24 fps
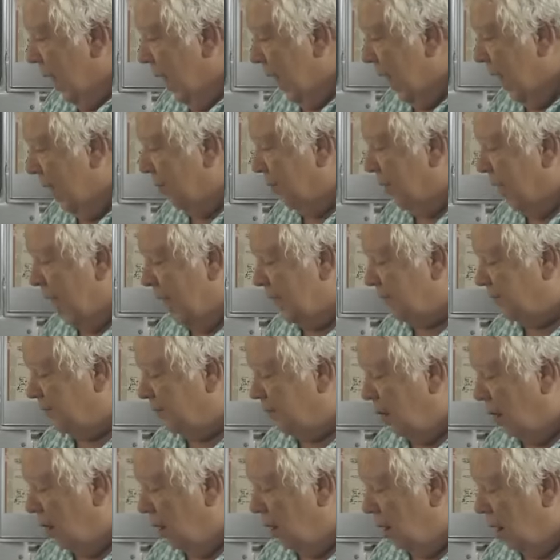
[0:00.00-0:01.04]
And
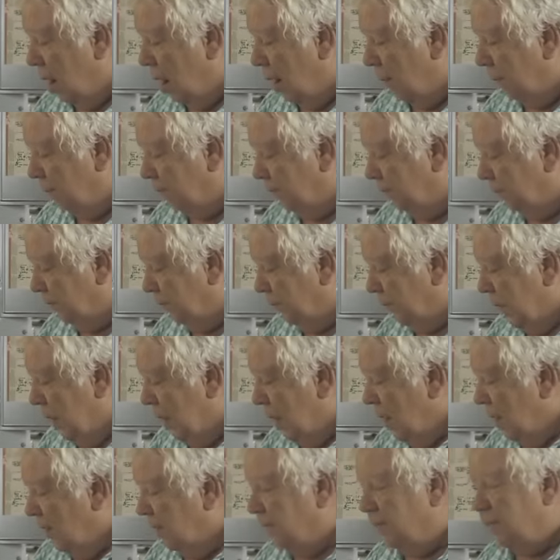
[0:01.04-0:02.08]
that's our
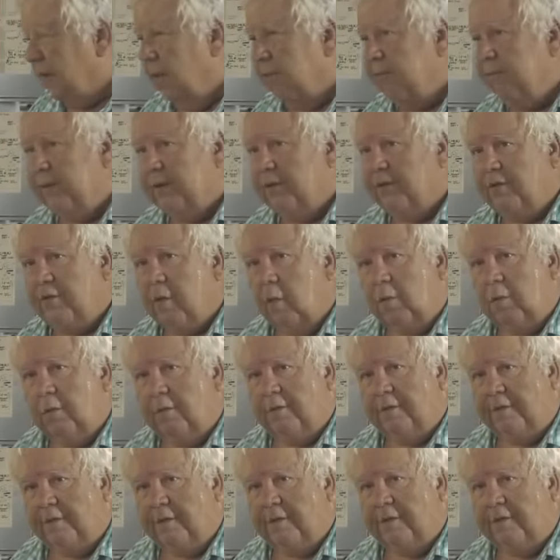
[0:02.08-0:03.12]
Selfish
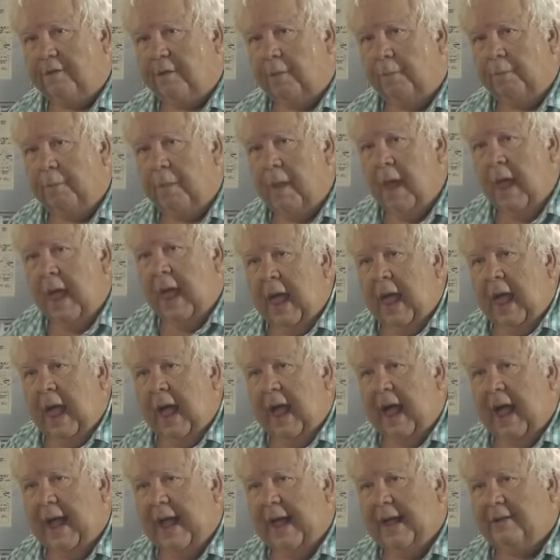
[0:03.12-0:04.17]
Solar system
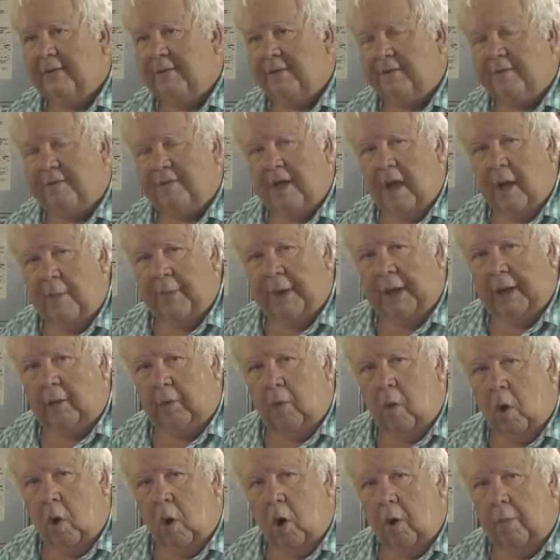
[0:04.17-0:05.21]
as it's coming
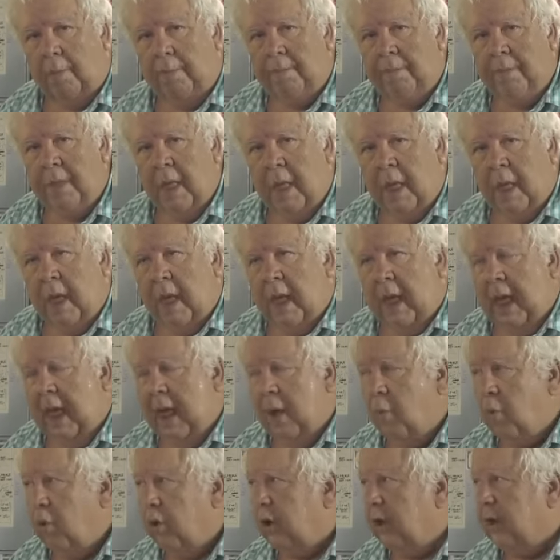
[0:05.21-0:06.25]
along,
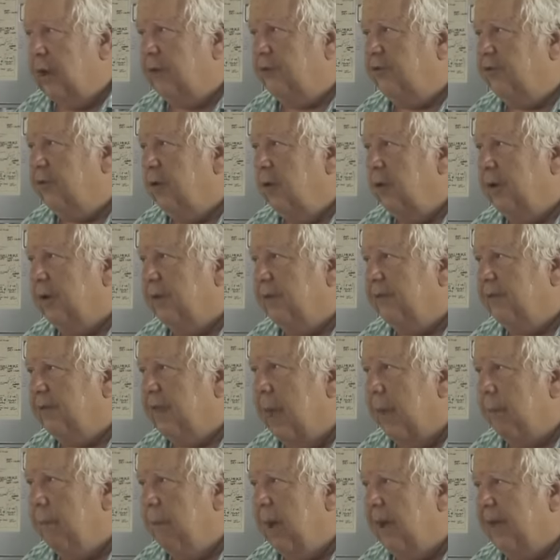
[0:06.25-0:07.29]
and we're going to show you
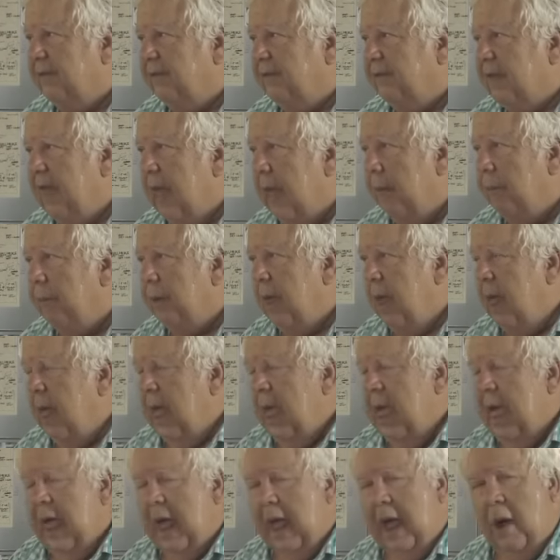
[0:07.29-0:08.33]
step by step
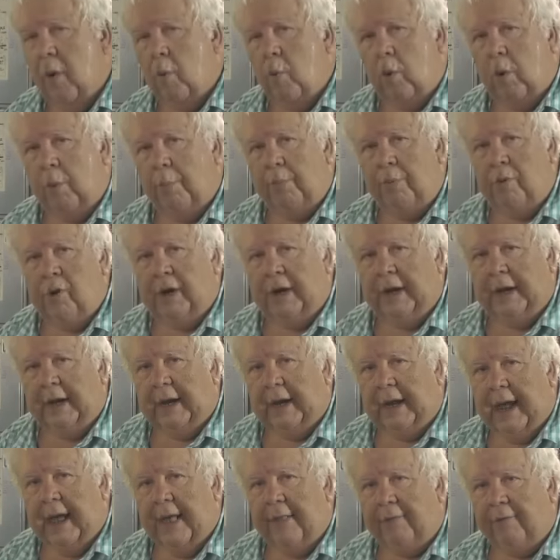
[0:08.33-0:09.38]
how we're putting
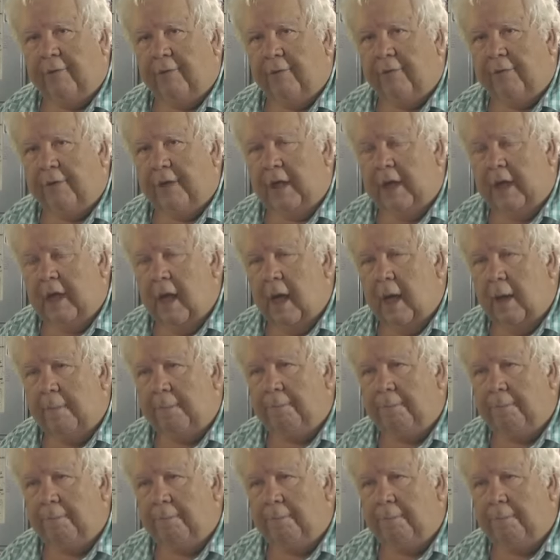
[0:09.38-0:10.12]
together the